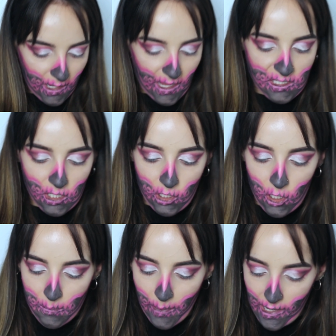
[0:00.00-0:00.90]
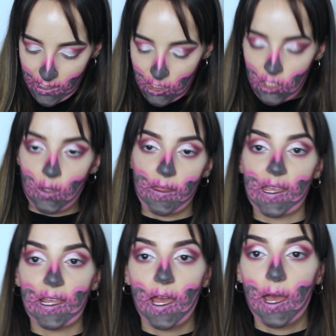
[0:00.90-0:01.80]
Okay, so going back to
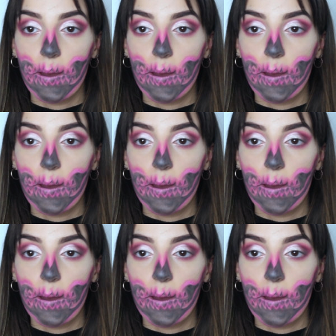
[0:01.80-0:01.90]
the